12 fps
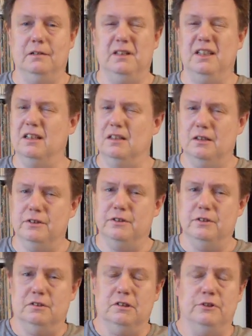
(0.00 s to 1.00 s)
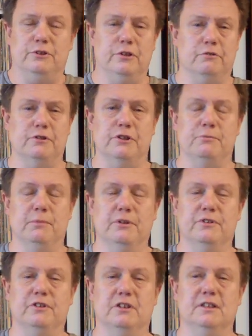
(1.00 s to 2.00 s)
Getting closer and closer to
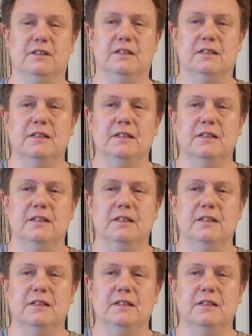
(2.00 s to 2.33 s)
Christmas, and